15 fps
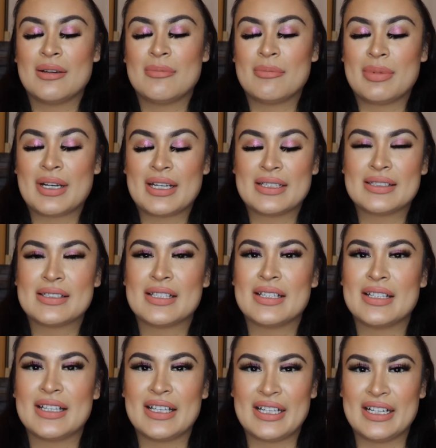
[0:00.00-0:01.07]
but
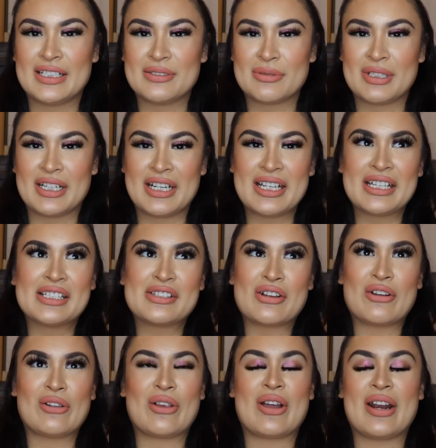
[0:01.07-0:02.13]
it is what it is.
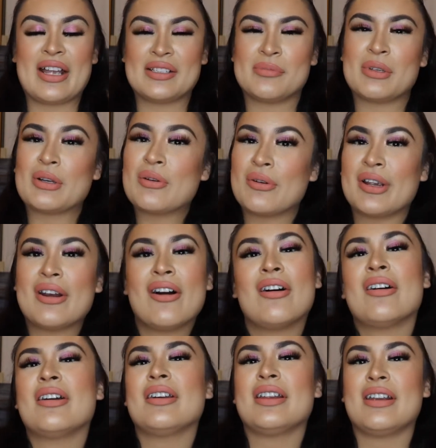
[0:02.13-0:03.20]
A lot has been going
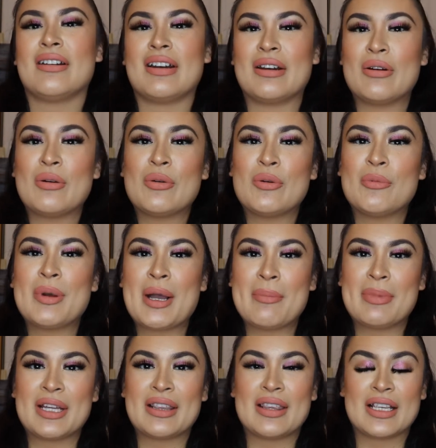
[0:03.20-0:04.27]
on here at home,
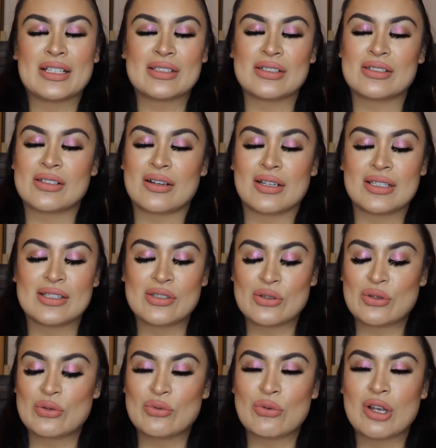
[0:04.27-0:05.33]
but things are starting
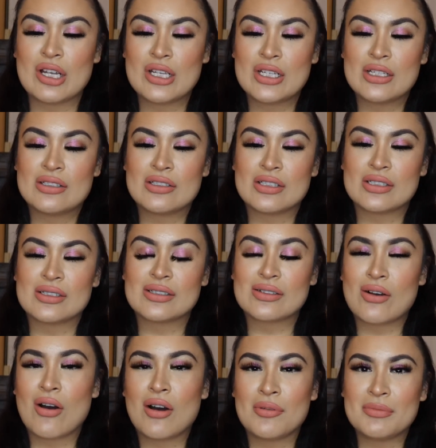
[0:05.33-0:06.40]
to just
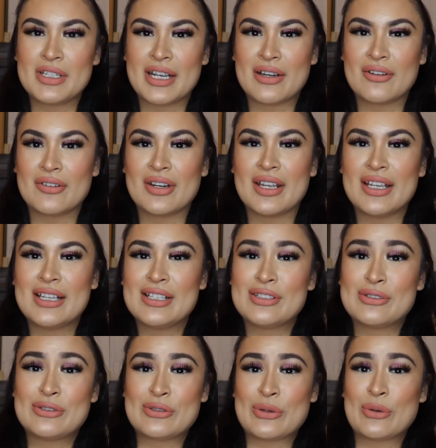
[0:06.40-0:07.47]
calm down,
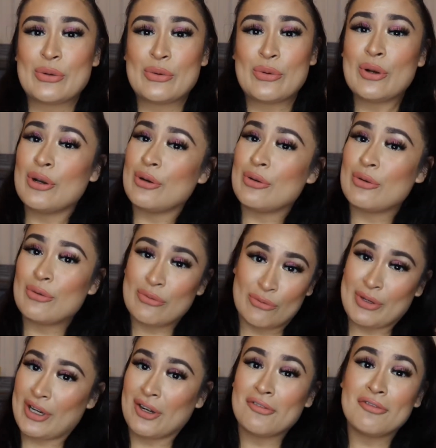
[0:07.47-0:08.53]
so
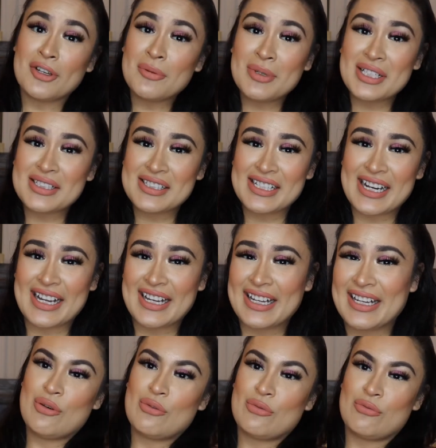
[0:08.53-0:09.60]
we are filming today.
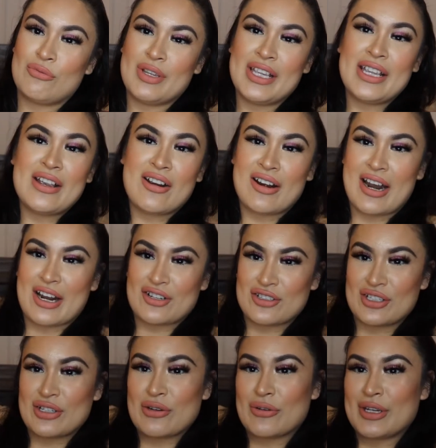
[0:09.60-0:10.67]
We are
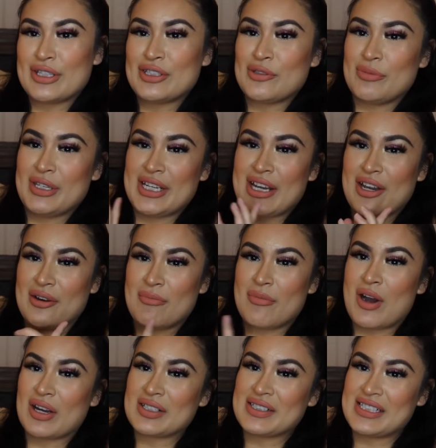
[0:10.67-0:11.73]
actually going to be
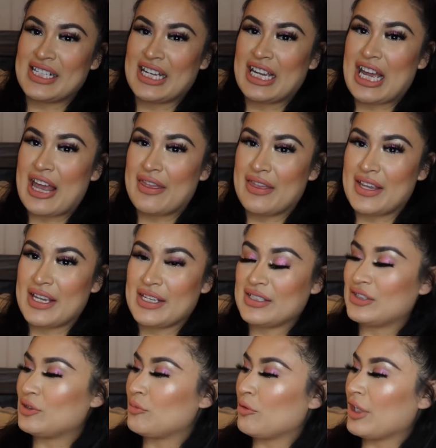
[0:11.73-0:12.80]
unboxing the
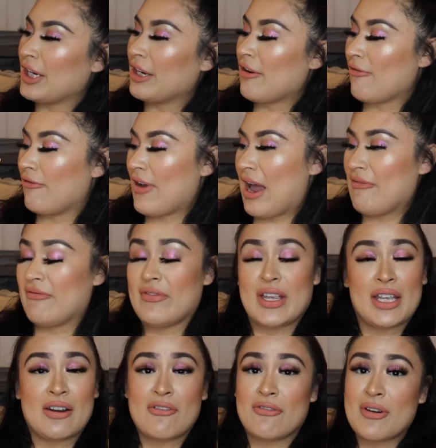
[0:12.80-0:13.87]
spring
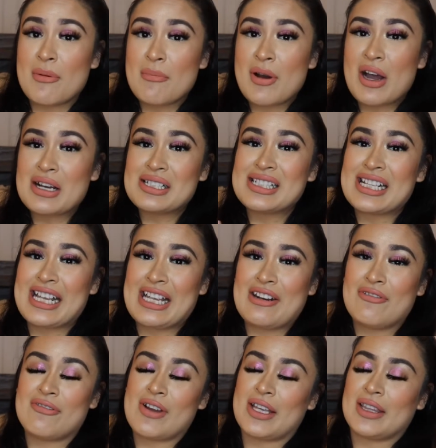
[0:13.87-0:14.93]
FabFitFun Box.
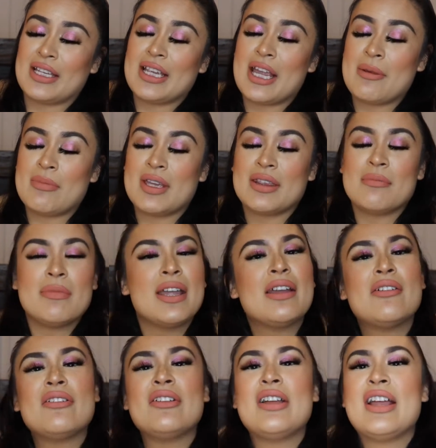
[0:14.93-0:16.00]
It finally came in the
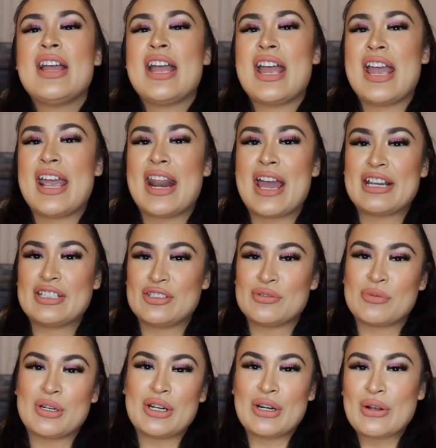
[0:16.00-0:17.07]
mail, and I just
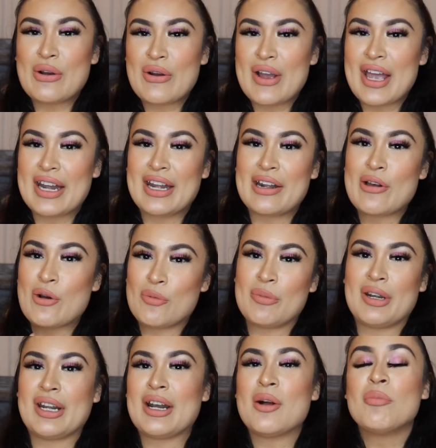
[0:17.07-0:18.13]
wanted to go ahead and
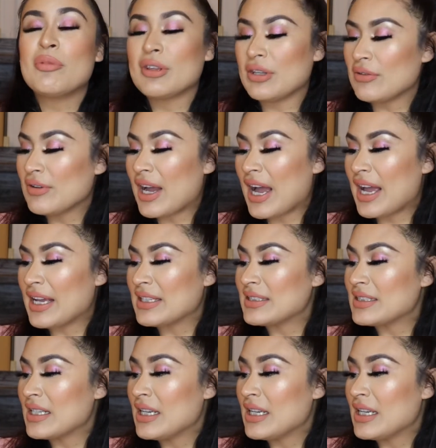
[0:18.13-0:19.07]
open it up with you guys